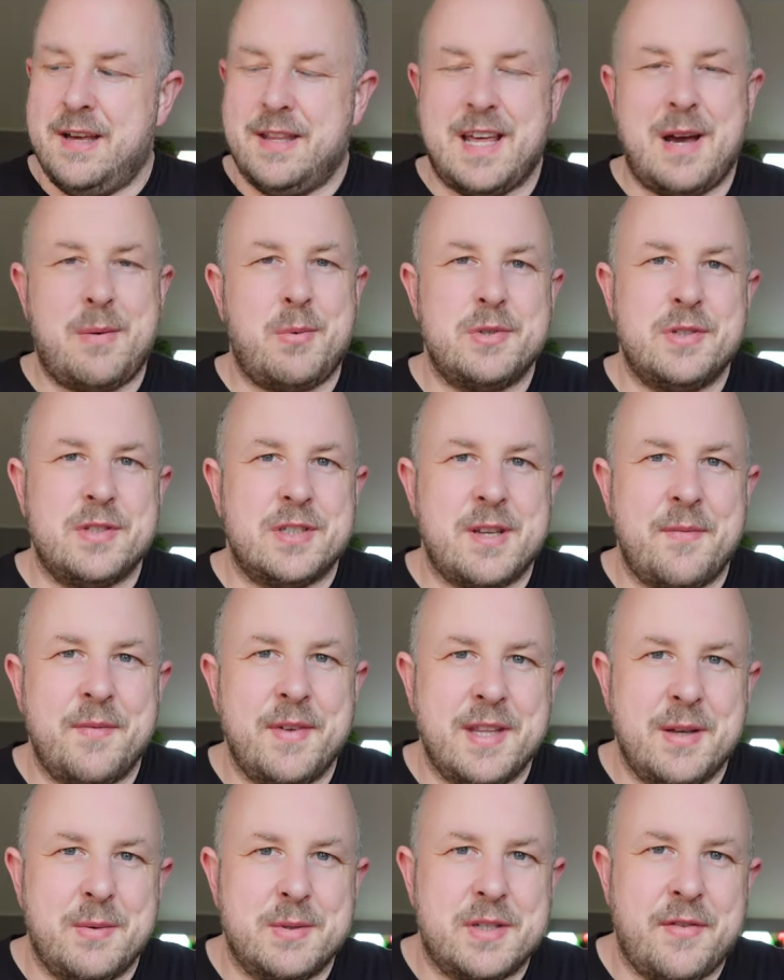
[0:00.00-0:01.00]
That wasn't
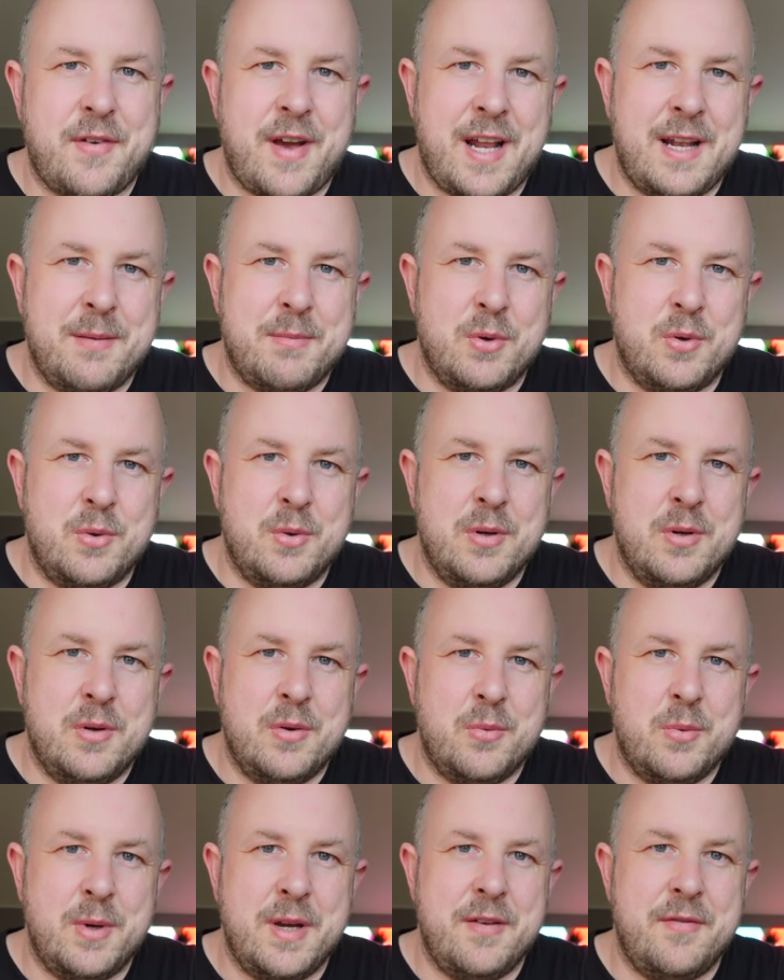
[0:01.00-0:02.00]
something that was available
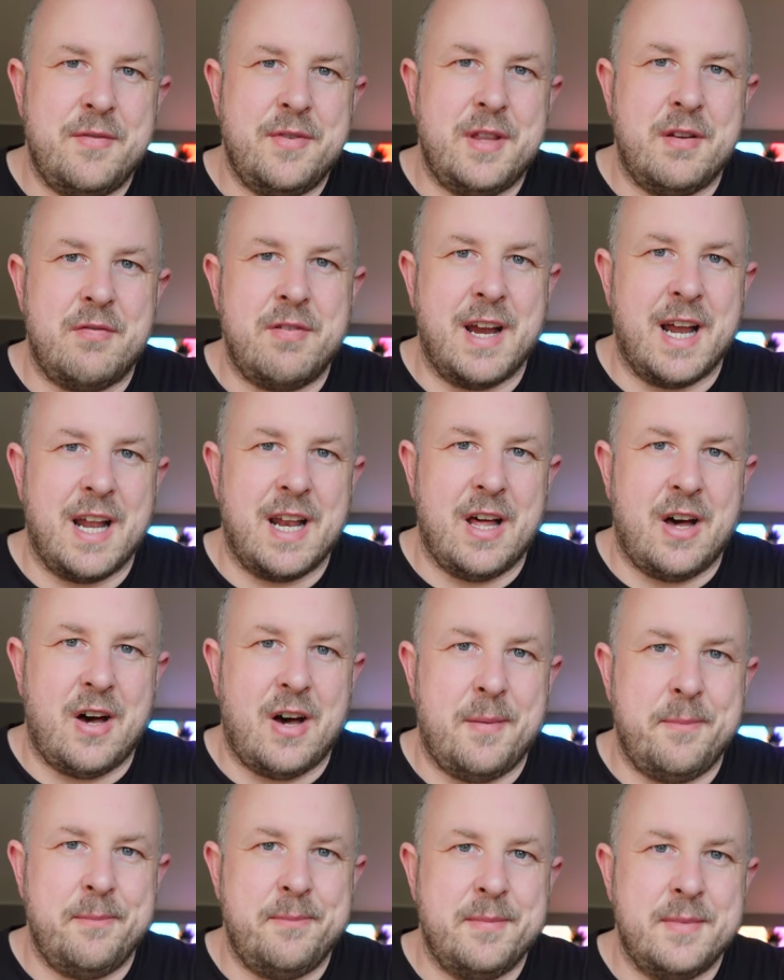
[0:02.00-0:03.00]
with the Ring
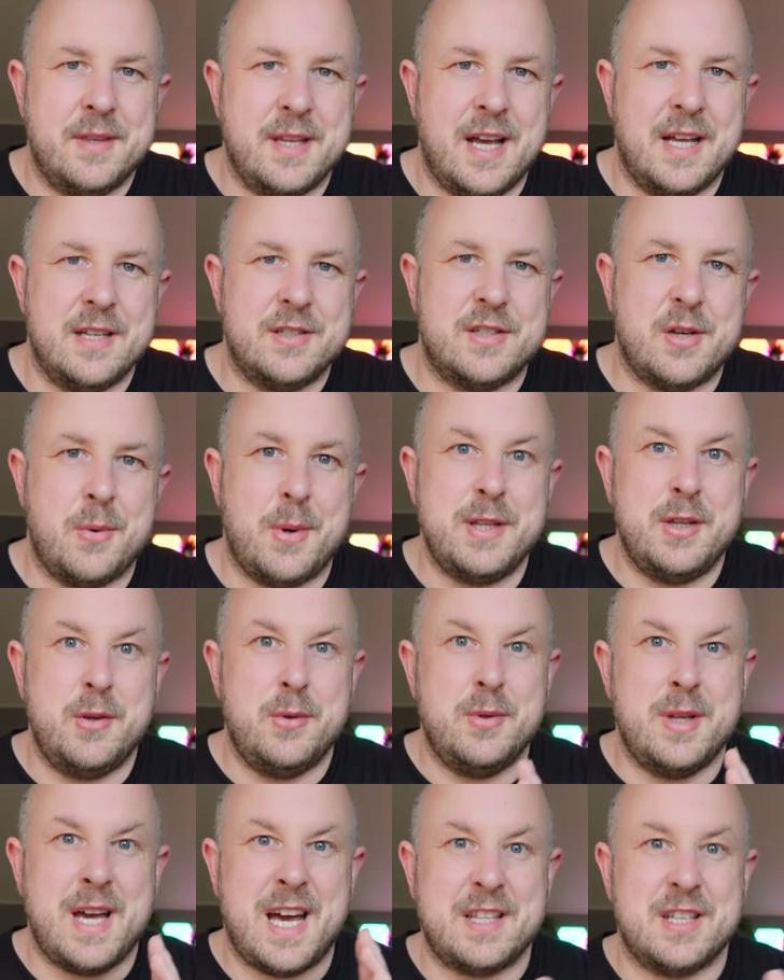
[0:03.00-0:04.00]
alarm. And so when
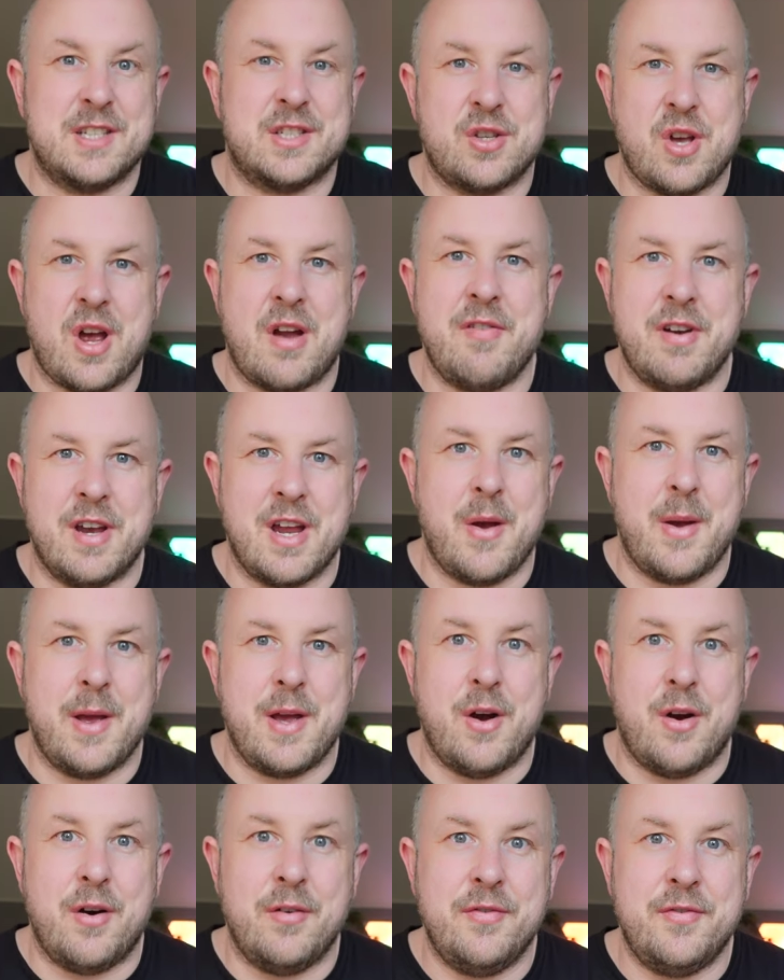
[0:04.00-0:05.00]
you had the siren
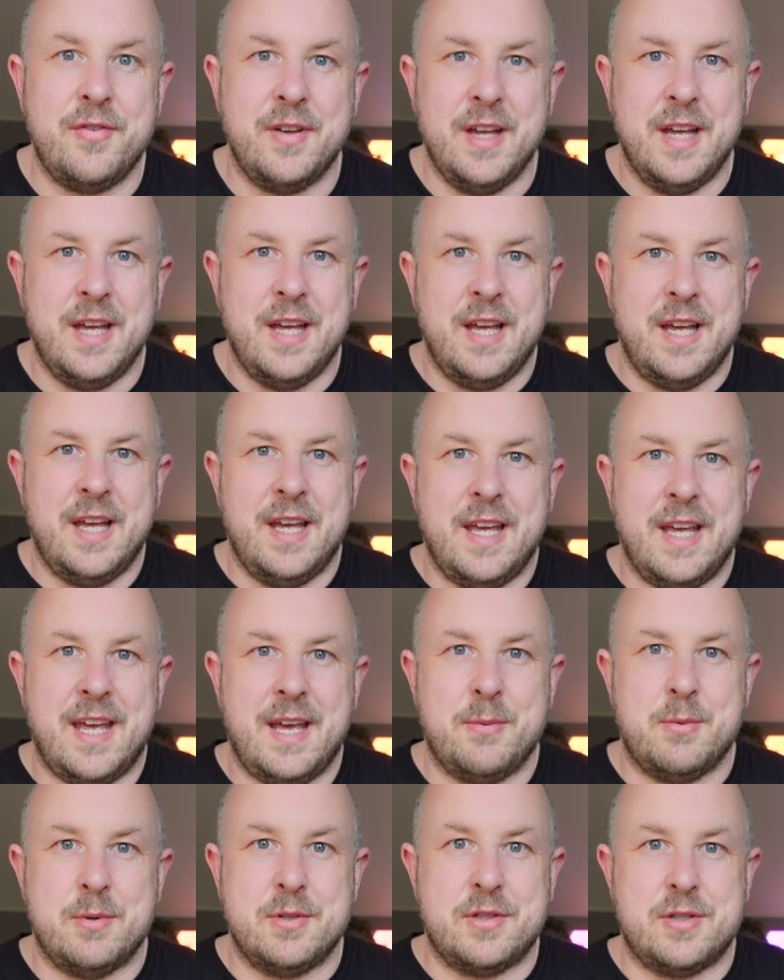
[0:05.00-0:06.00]
going off,
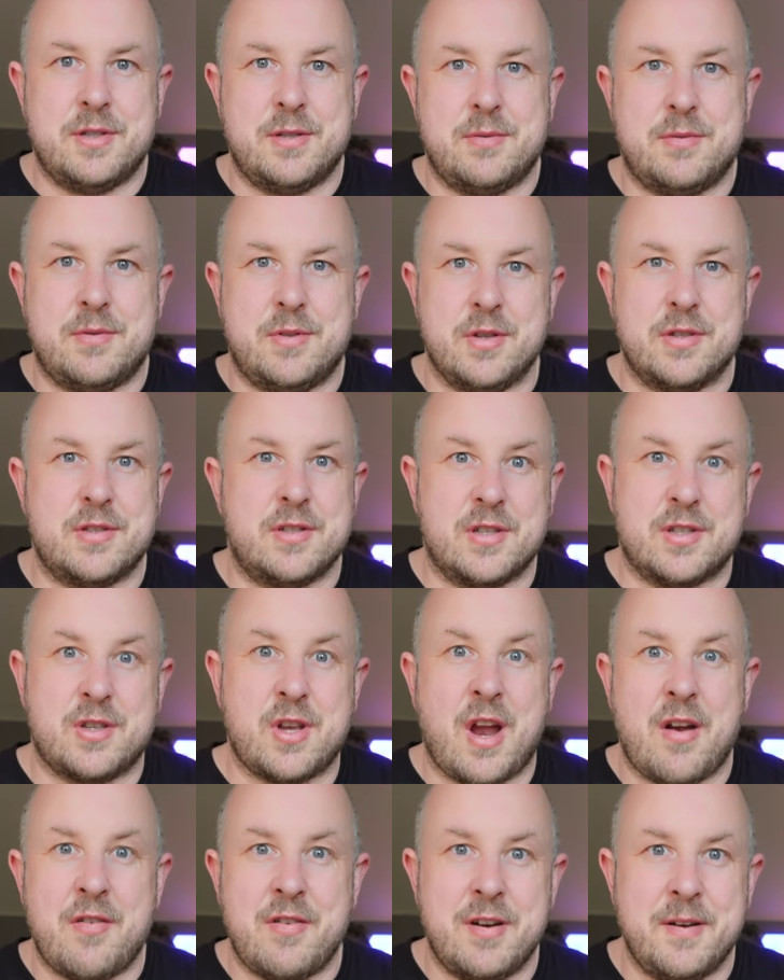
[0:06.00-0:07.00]
it was just the
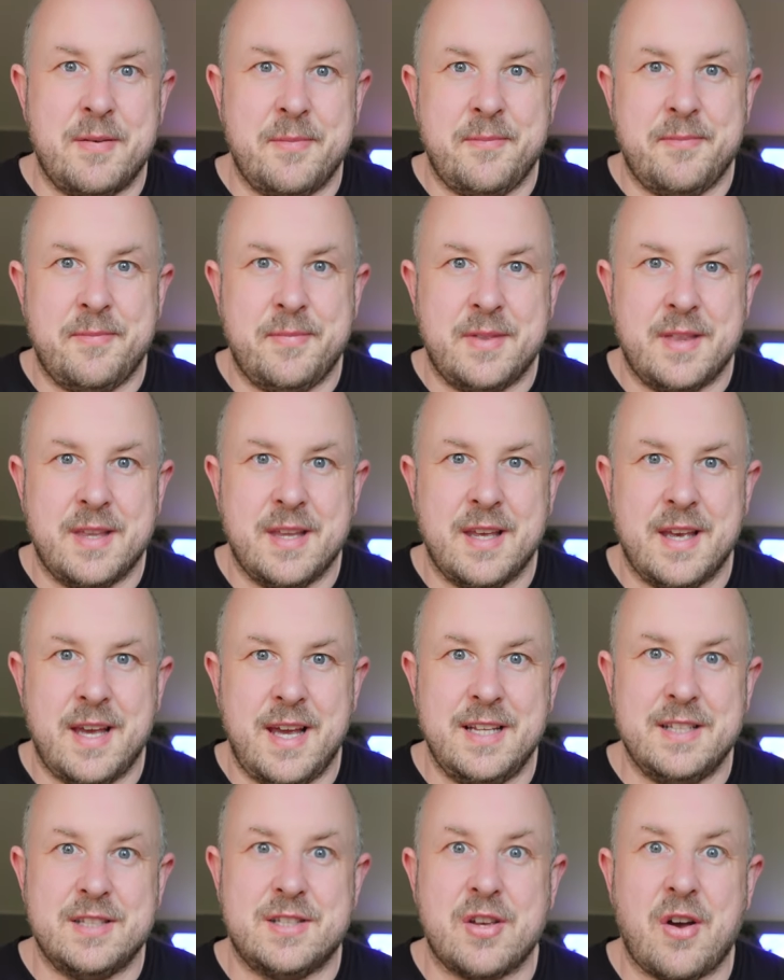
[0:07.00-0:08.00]
siren
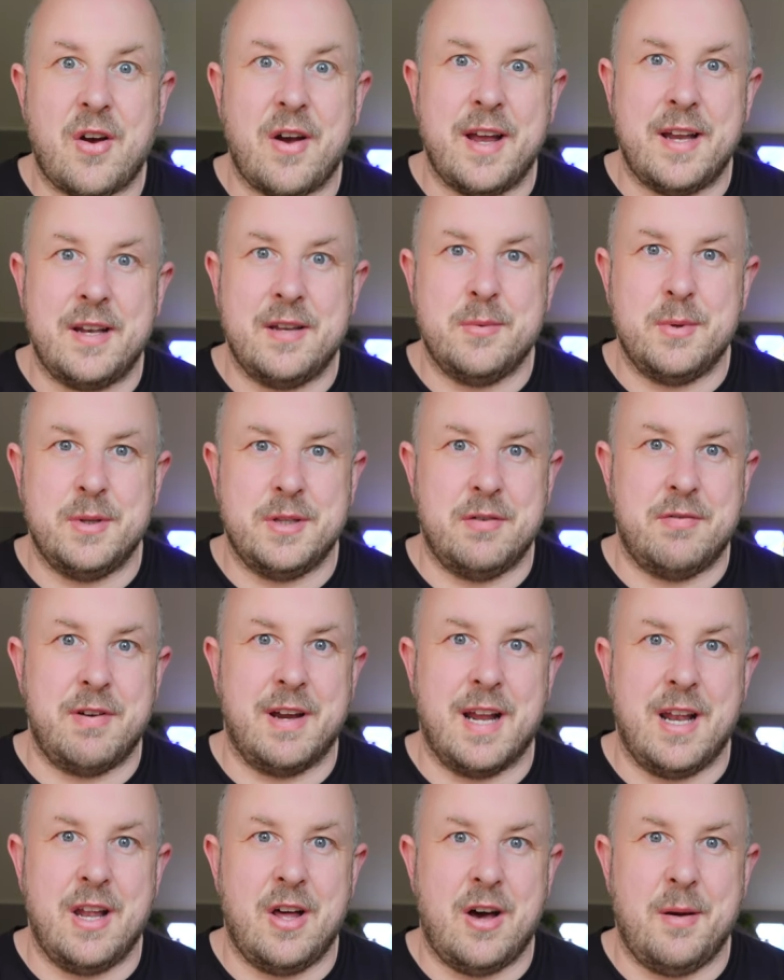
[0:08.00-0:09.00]
inside with the
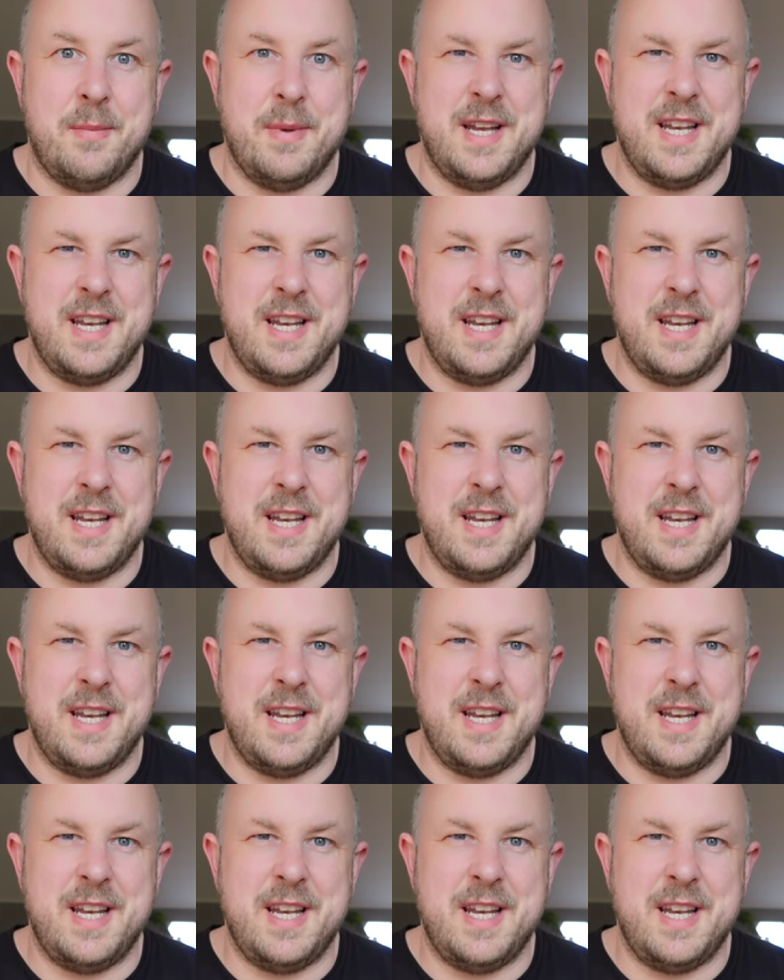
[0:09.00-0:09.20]
Ring alarm.